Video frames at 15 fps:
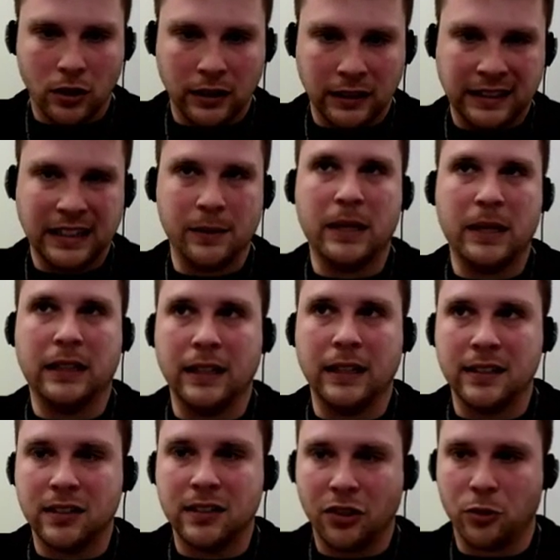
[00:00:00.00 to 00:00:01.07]

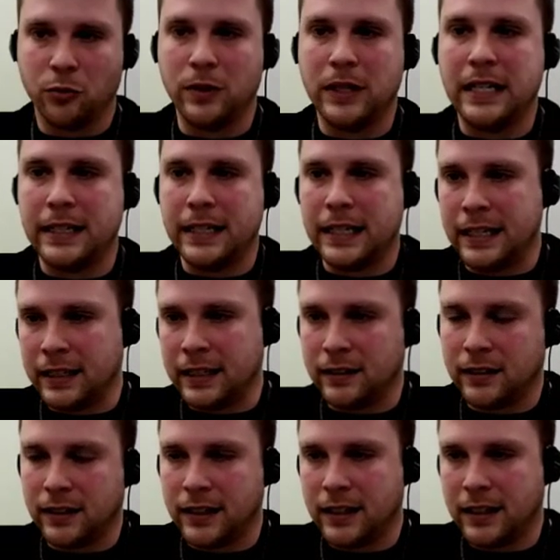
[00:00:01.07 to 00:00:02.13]
limitless 3D
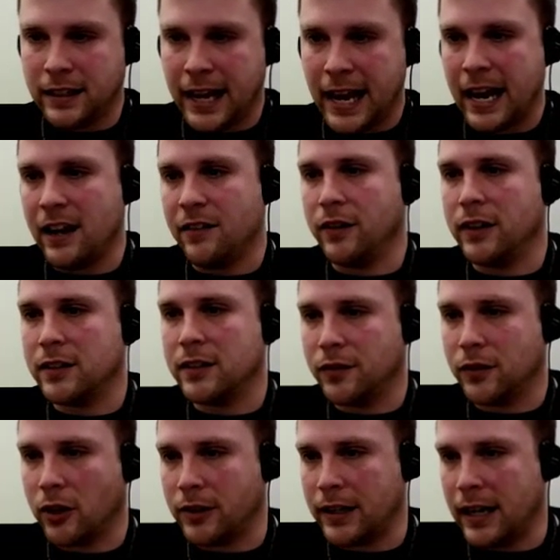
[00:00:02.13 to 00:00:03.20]
canvas
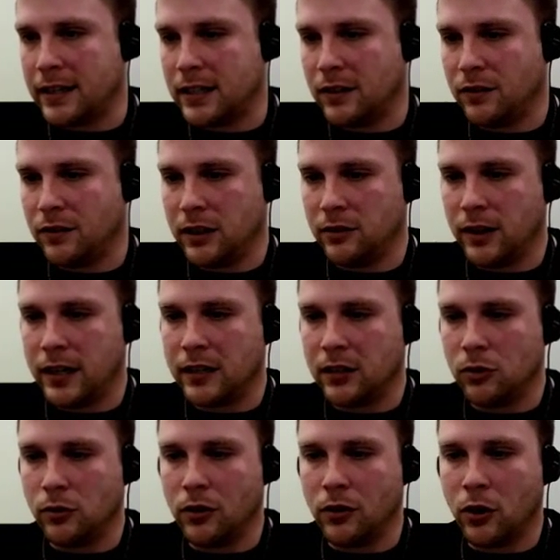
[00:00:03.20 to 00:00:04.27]
for creativity, right?
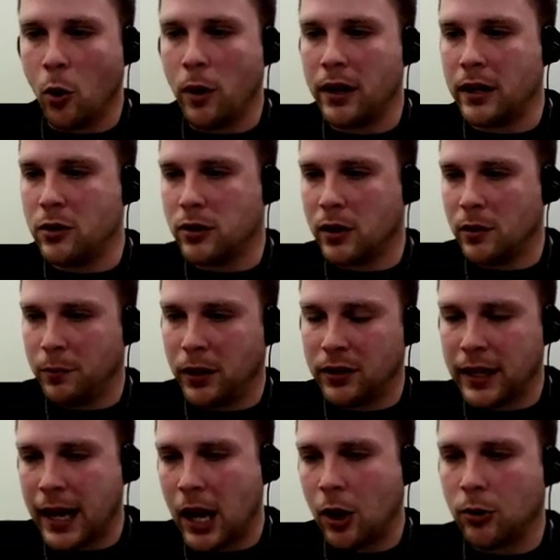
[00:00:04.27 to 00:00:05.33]
You can go in and you can build
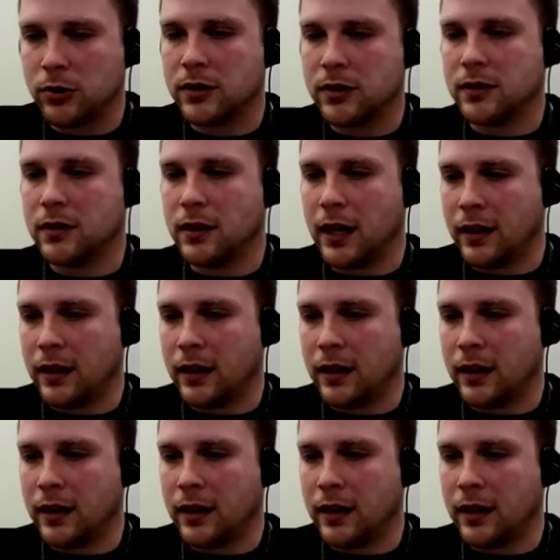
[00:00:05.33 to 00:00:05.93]
a house